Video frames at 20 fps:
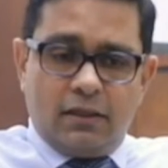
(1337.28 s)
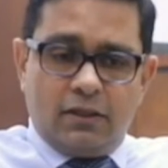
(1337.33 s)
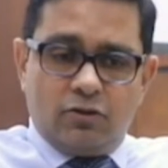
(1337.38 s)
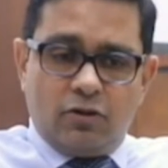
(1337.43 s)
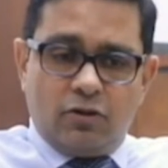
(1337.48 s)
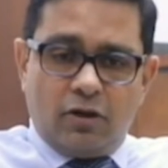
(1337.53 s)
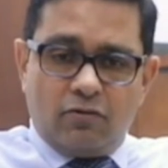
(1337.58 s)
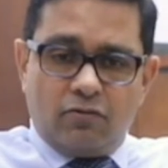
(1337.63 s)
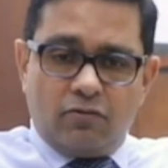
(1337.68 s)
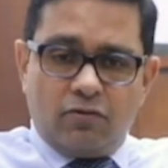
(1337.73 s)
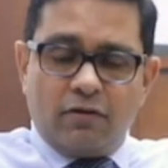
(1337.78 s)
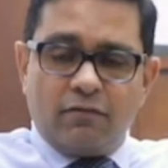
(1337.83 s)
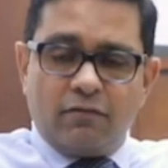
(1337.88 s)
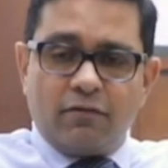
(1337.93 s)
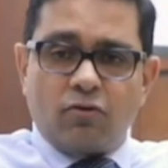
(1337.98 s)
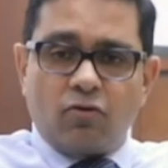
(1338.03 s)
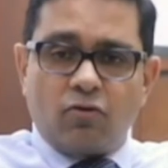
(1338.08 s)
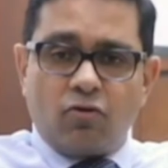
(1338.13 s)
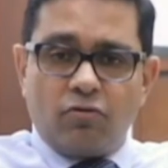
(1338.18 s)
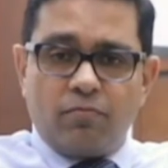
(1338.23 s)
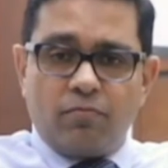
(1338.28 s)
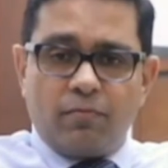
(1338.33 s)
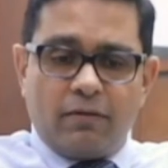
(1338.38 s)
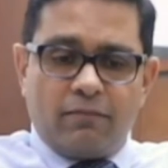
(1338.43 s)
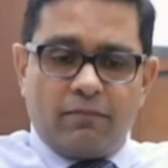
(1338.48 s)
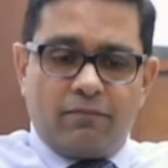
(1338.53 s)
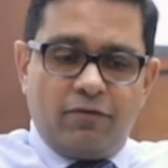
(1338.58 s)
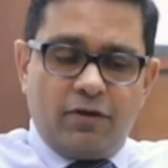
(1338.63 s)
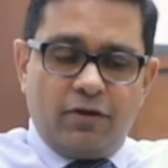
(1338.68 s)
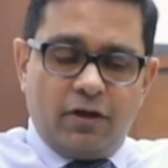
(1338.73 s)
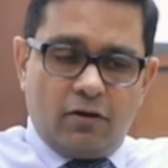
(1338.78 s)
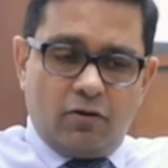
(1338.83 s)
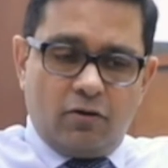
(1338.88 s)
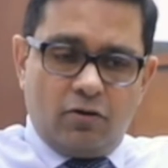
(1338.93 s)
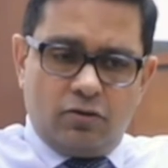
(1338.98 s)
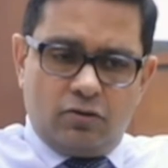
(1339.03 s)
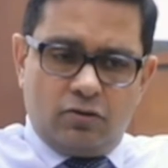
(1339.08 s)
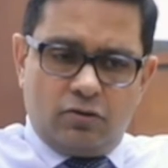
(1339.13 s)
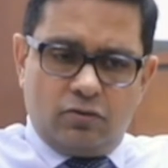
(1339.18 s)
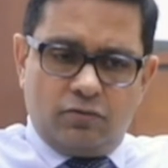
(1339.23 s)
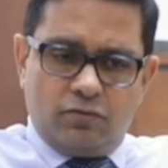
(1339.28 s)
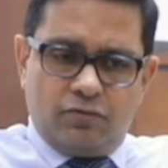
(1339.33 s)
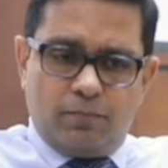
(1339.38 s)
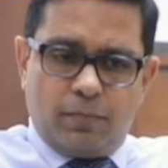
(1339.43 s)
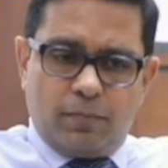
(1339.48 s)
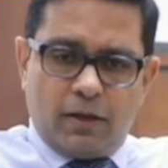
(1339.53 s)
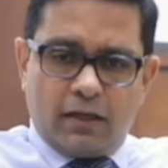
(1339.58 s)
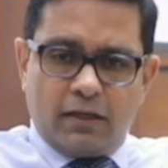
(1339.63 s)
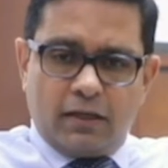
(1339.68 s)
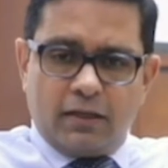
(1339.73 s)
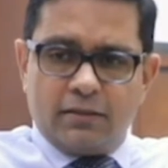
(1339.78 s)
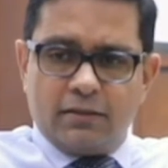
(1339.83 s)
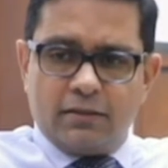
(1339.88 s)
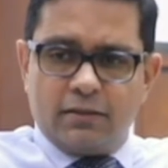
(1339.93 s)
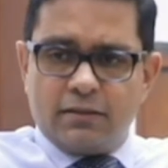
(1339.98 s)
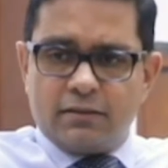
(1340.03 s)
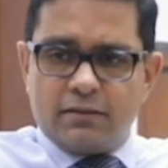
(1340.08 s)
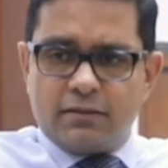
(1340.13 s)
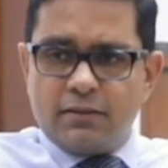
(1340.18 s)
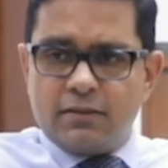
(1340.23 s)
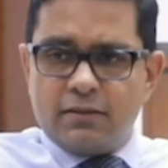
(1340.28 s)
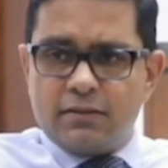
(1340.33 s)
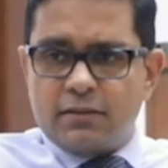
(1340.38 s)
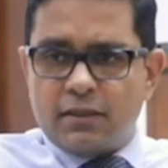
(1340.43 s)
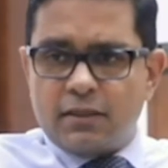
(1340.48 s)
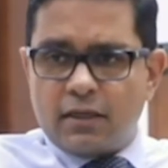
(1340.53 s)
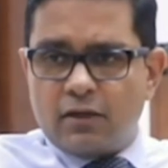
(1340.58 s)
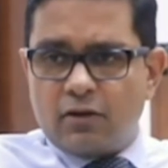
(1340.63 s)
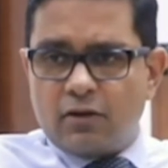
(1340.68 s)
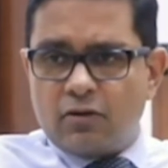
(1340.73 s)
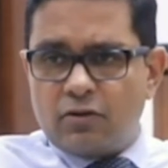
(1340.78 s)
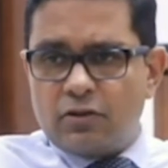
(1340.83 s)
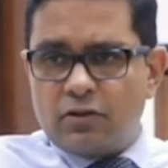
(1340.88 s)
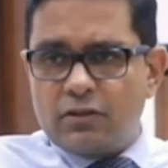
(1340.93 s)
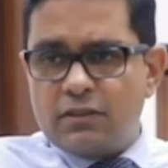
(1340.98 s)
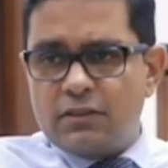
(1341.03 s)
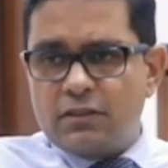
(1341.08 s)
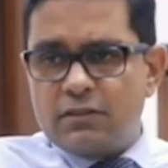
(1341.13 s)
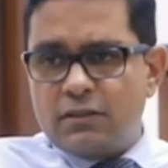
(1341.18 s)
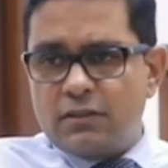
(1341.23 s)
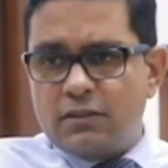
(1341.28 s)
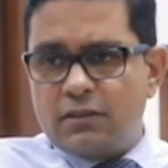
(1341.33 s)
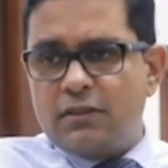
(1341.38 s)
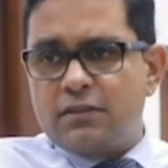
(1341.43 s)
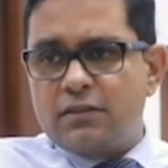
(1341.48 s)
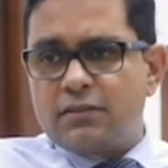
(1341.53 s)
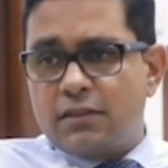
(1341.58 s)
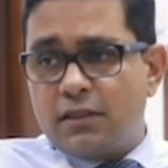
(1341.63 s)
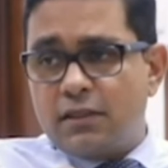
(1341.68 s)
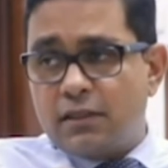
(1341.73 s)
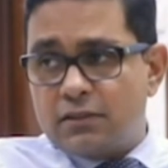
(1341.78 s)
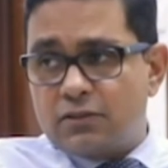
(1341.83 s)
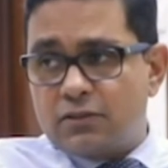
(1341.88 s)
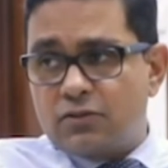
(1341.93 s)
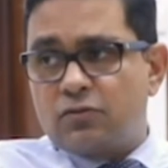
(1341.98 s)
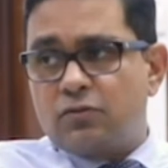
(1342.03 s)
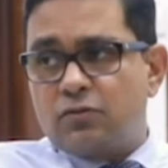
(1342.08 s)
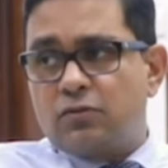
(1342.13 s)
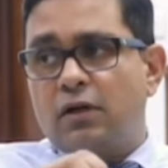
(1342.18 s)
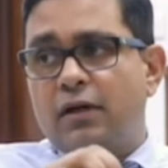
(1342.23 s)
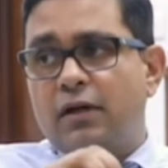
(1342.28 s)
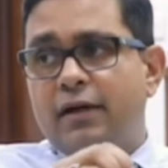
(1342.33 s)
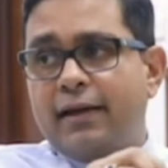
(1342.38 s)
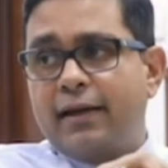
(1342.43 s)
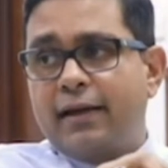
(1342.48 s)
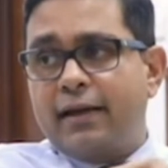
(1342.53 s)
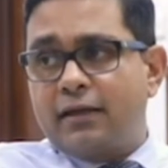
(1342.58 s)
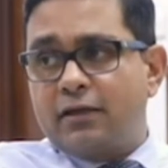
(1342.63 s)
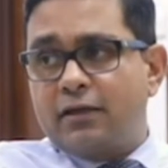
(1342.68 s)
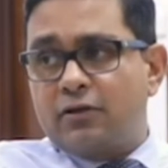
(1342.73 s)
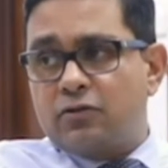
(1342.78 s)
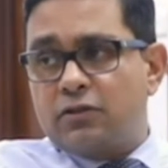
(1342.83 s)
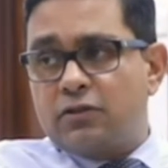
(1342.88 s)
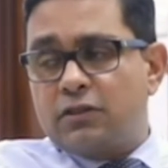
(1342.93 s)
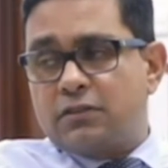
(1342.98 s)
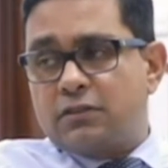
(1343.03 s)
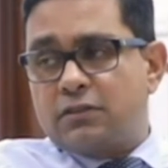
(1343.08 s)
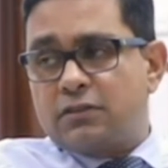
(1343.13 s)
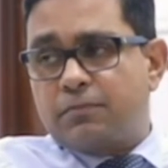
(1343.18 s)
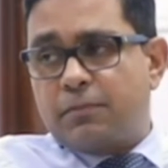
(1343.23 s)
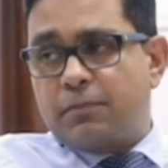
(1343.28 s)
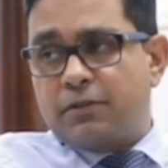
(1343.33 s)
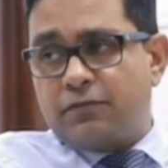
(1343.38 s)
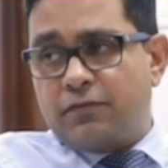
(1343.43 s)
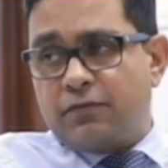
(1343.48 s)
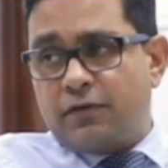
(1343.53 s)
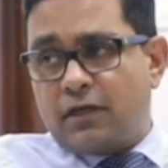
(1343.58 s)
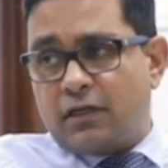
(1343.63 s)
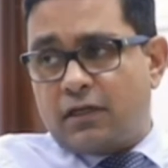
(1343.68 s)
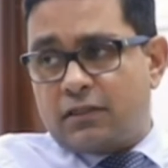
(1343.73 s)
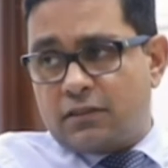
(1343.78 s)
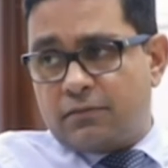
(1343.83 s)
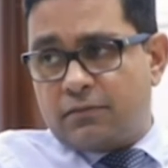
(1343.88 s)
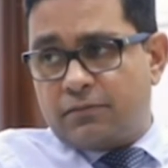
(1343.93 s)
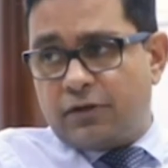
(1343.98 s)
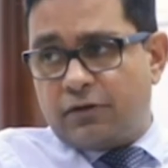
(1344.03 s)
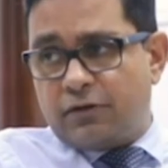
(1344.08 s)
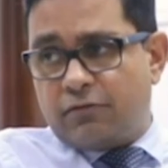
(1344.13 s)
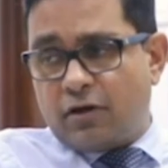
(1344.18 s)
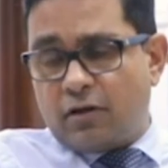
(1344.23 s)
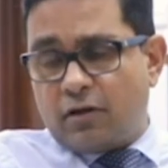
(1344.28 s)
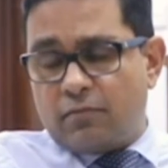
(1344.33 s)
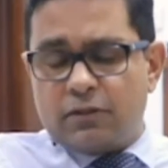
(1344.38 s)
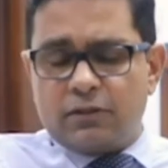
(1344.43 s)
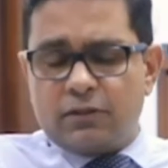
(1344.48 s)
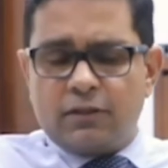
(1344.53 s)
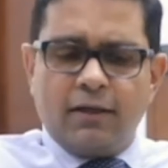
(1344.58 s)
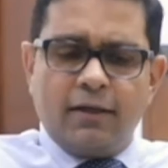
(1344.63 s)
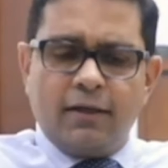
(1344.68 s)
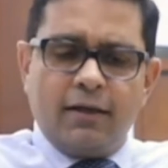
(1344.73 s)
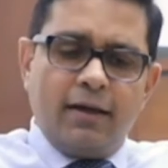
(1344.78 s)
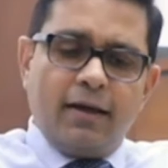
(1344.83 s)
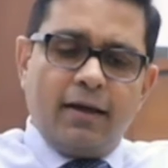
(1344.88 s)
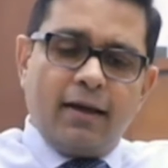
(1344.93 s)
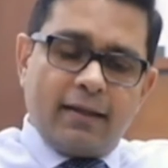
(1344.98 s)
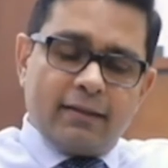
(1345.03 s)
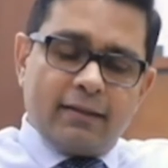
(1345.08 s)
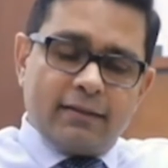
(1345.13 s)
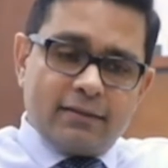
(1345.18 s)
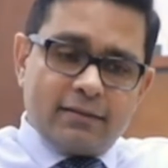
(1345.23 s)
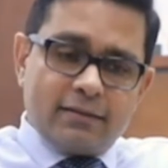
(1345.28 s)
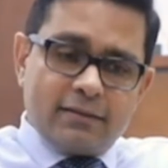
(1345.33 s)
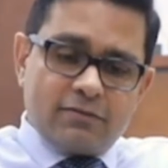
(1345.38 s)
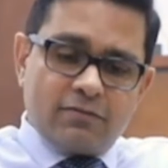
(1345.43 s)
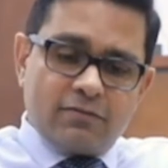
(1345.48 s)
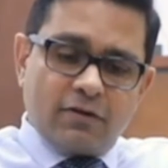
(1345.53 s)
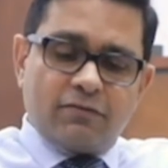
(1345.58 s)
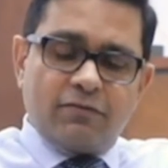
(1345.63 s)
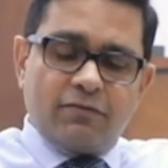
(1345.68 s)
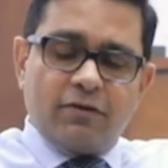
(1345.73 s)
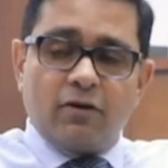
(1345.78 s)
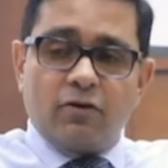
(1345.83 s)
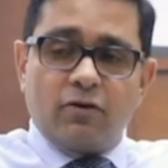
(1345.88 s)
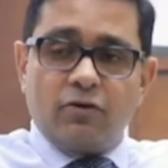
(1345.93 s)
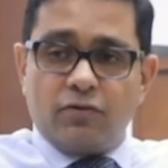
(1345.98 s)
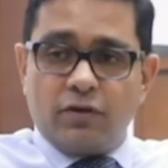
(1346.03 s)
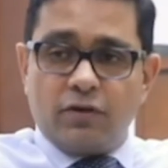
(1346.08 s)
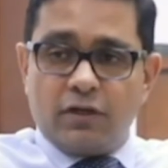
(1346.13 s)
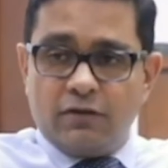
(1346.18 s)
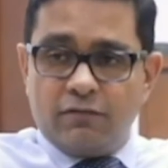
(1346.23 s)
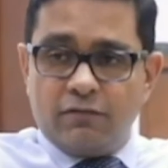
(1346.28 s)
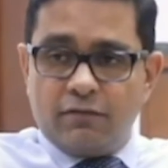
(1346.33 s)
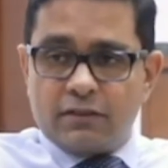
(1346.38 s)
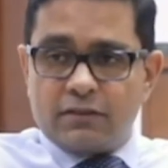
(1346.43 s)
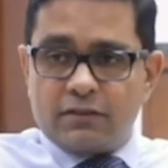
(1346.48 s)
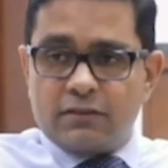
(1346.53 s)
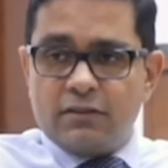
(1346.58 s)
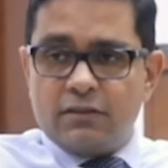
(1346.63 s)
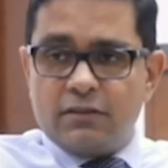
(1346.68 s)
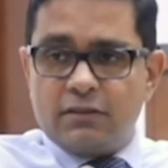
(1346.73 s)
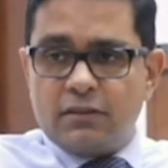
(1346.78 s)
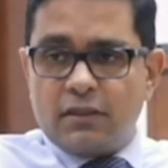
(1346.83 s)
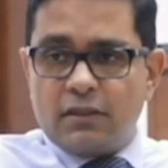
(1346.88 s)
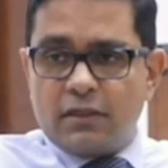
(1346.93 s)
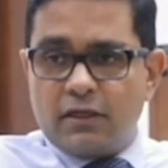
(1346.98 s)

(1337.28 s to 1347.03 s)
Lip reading: you have to have a roadmap. We are going to plug in these technologies in these years to cater to this specific customer requirement. And this is what we are going to invest. This is the